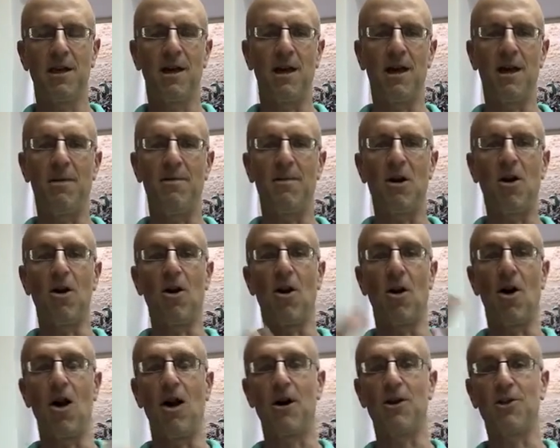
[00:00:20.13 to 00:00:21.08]
a
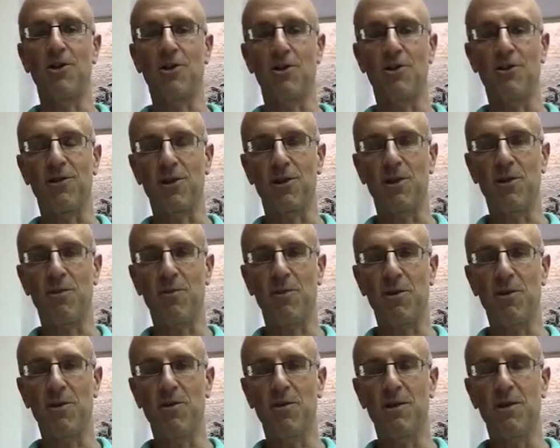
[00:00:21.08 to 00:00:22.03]
larger
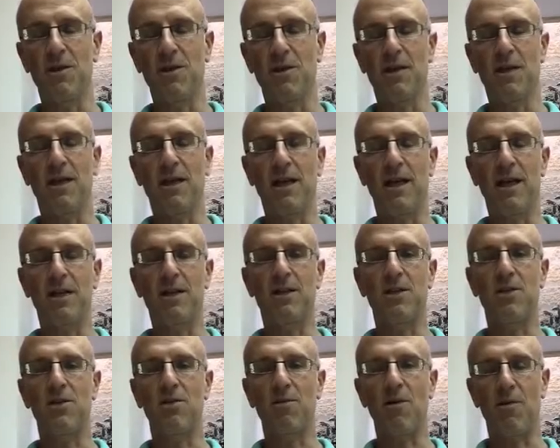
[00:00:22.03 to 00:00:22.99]
dispute
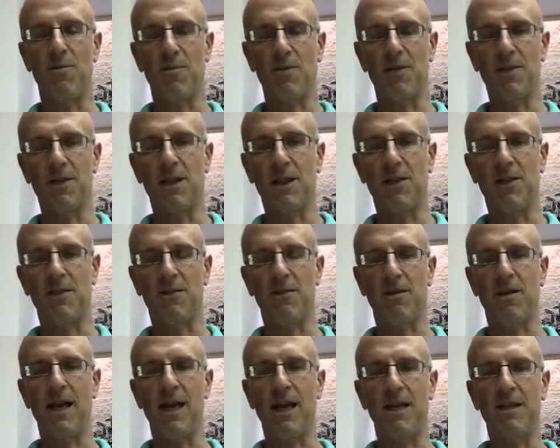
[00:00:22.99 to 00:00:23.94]
into a
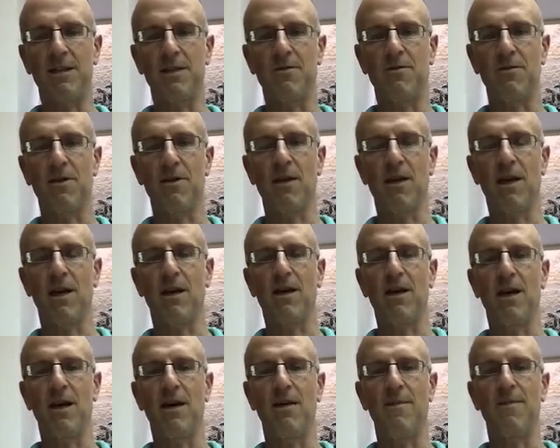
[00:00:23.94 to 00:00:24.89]
particular case, and
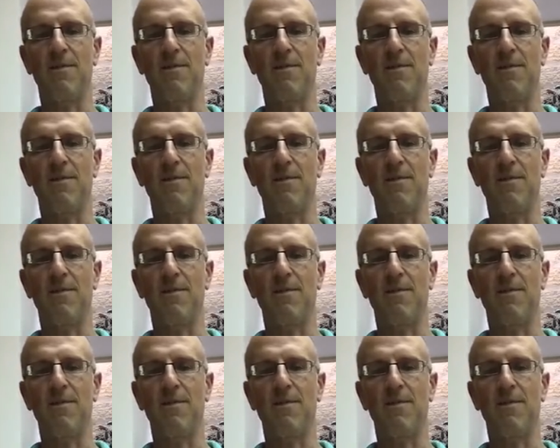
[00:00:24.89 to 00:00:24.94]
really